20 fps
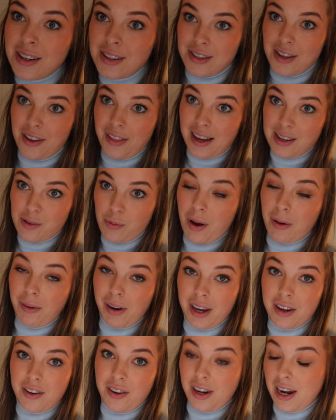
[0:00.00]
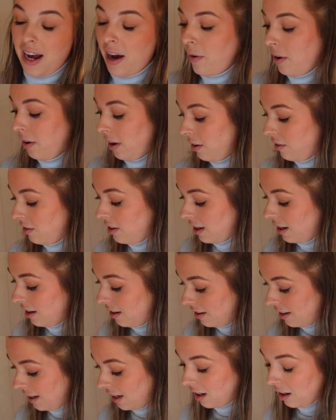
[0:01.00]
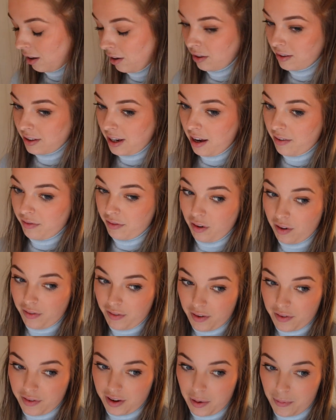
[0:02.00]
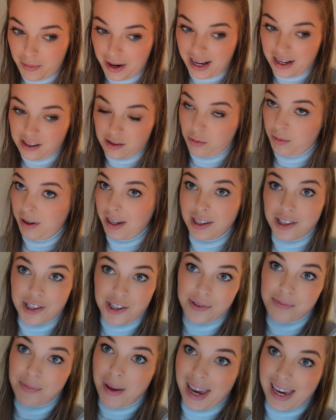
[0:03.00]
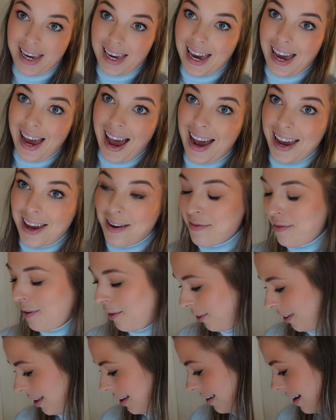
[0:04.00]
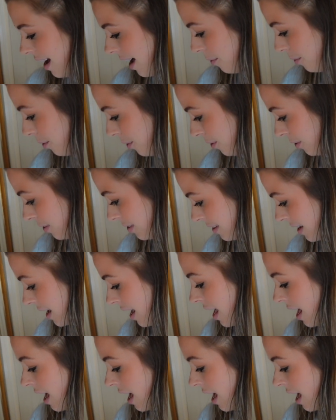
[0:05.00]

So that's what I'm going to do now. I'm going to declutter for 15 minutes, which aka fold the towels,